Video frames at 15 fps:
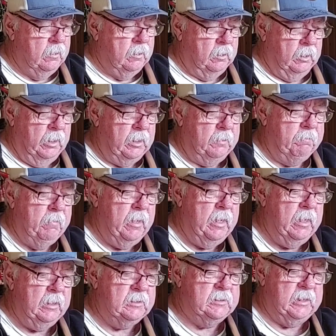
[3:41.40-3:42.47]
Let him
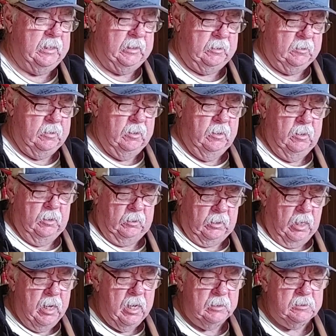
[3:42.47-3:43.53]
meditate and
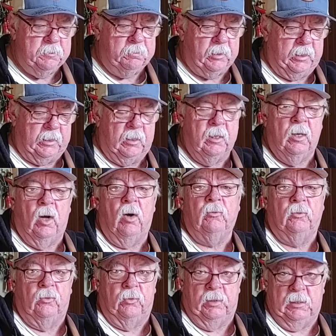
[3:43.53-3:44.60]
contemplate on the
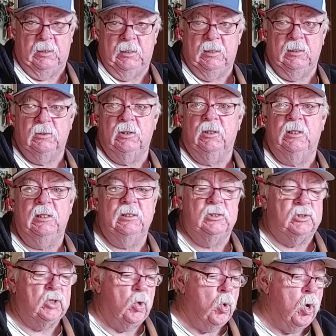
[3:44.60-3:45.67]
reason he's
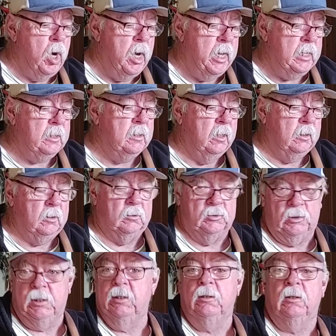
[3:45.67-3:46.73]
so late. 'Cause
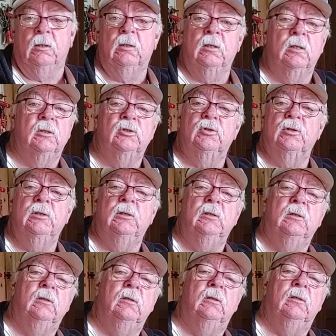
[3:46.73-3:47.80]
in the country,